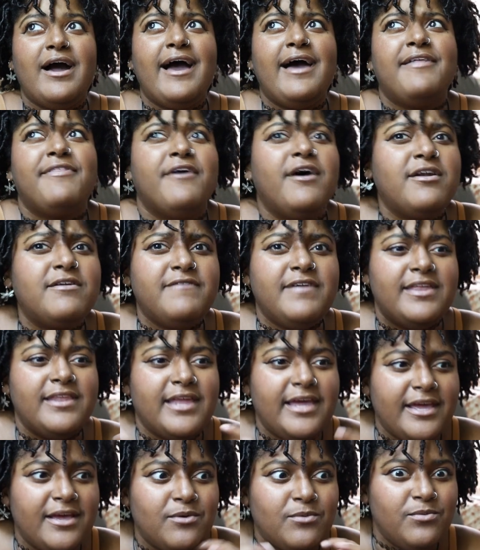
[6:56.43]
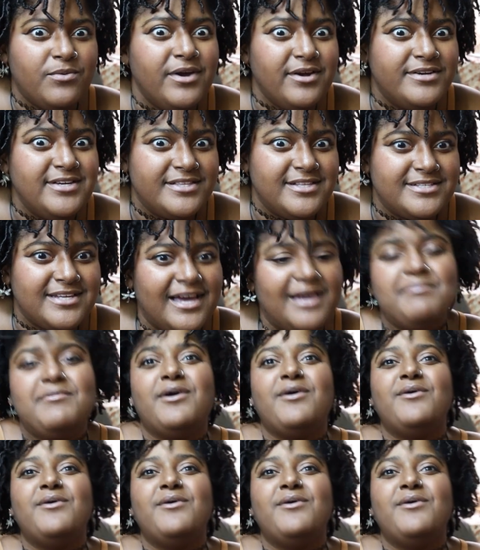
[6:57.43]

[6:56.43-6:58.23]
I thought of it, like where did the time